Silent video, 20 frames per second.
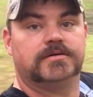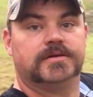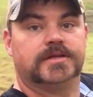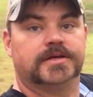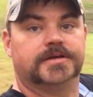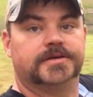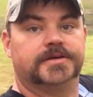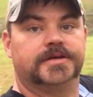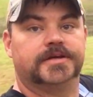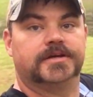
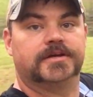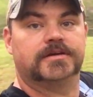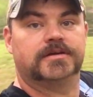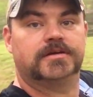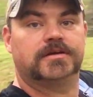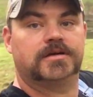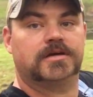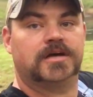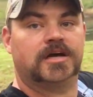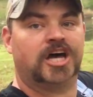down here.
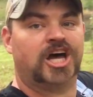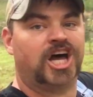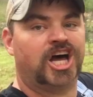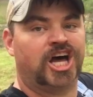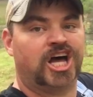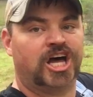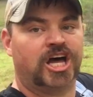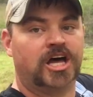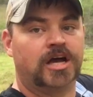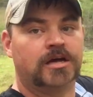
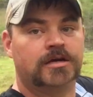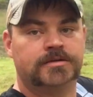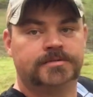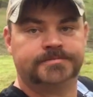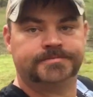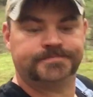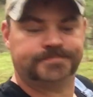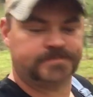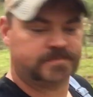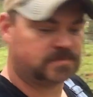So
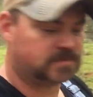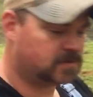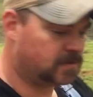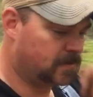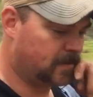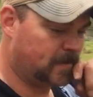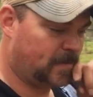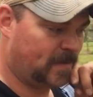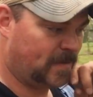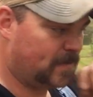
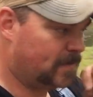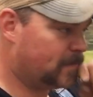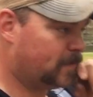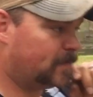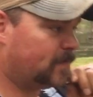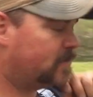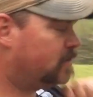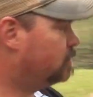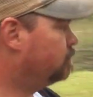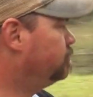
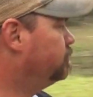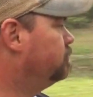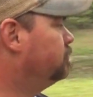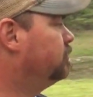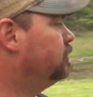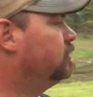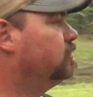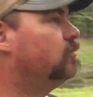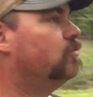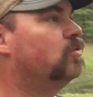I'm putting
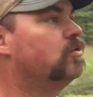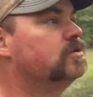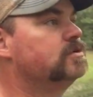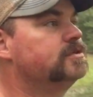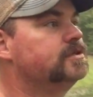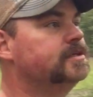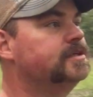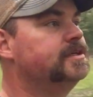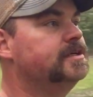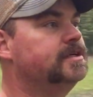my little
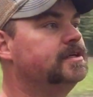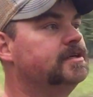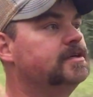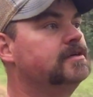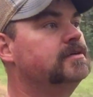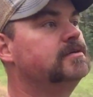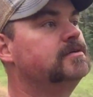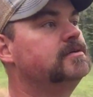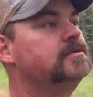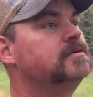orchard
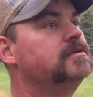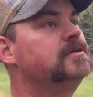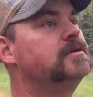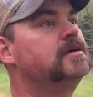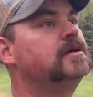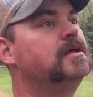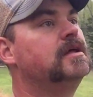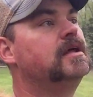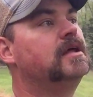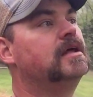here.
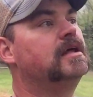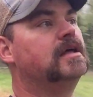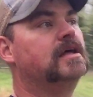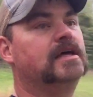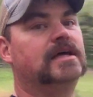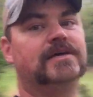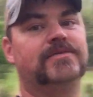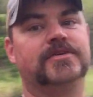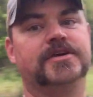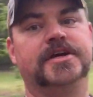I
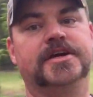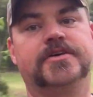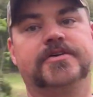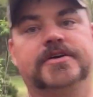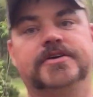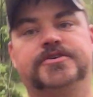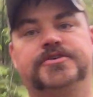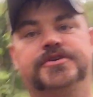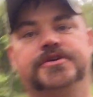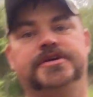have a
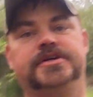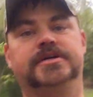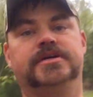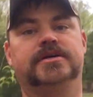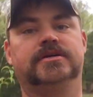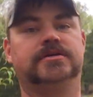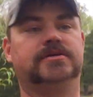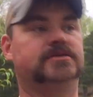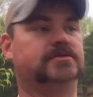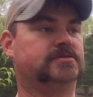hickory tree
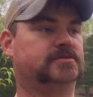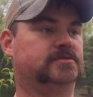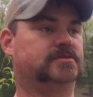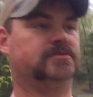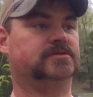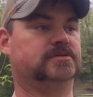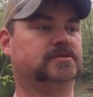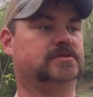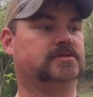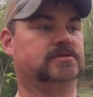
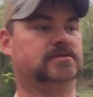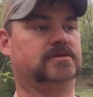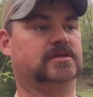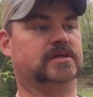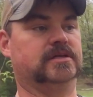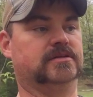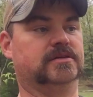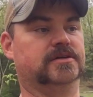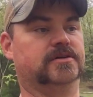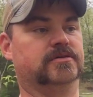
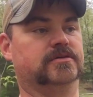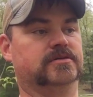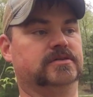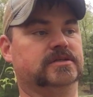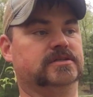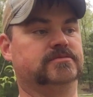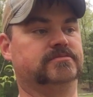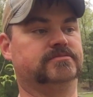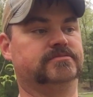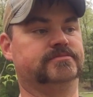like
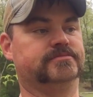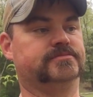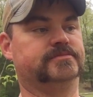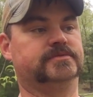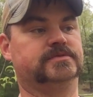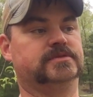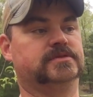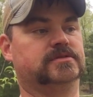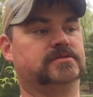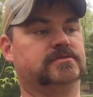literally
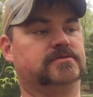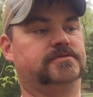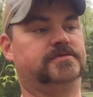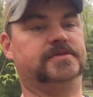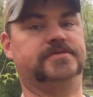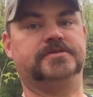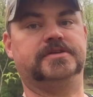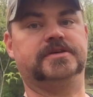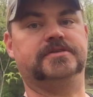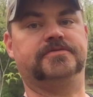
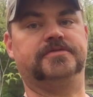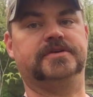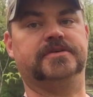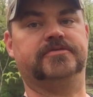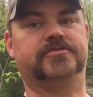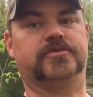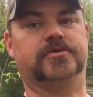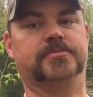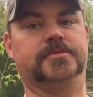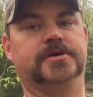15
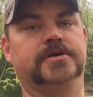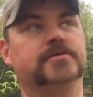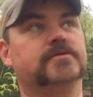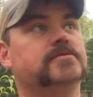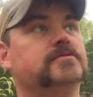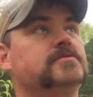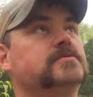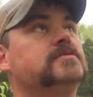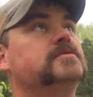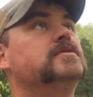feet from me
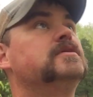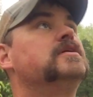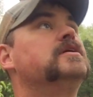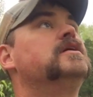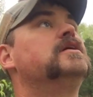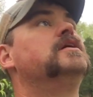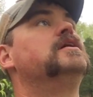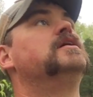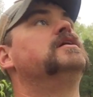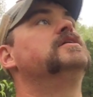
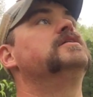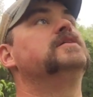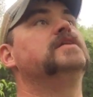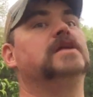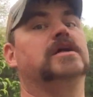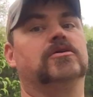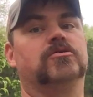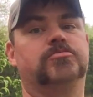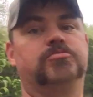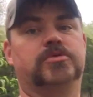
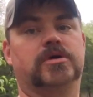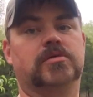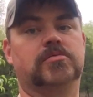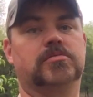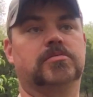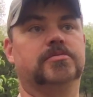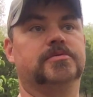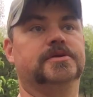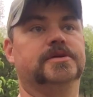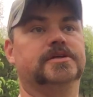that I'll
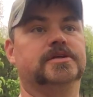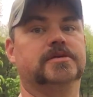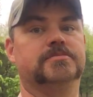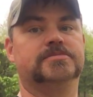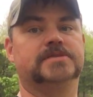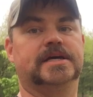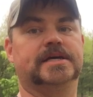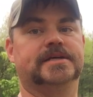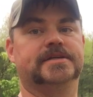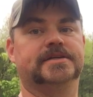probably end up
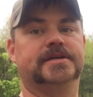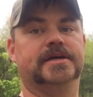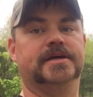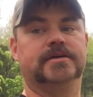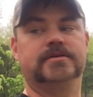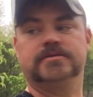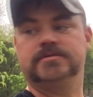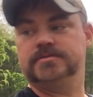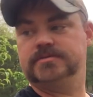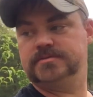taking
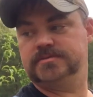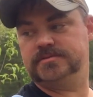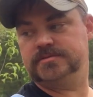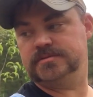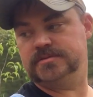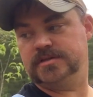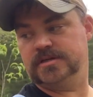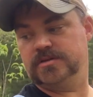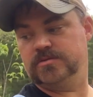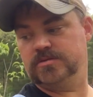down
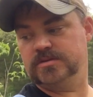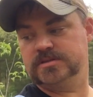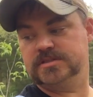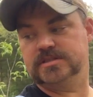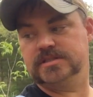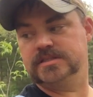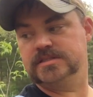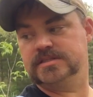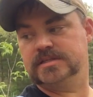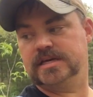once
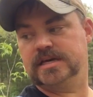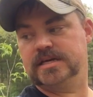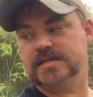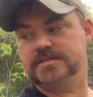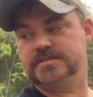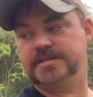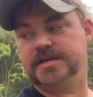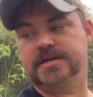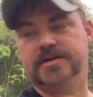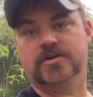these
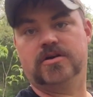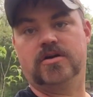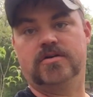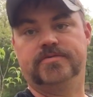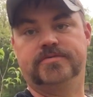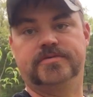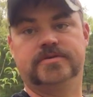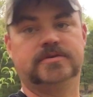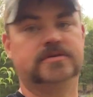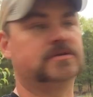guys take
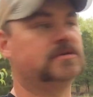off.